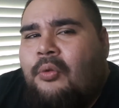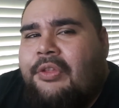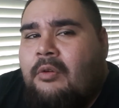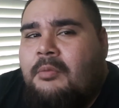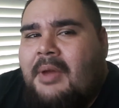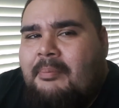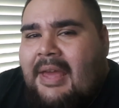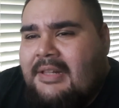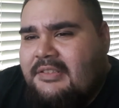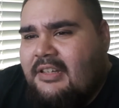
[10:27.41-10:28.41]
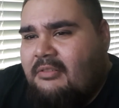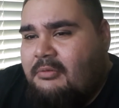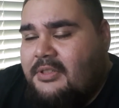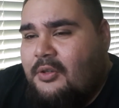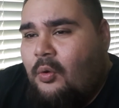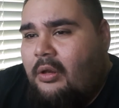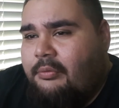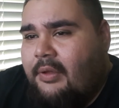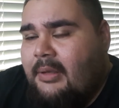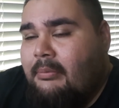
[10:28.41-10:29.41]
thing with my pants down would
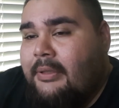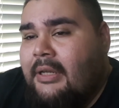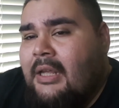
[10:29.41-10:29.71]
qualify, but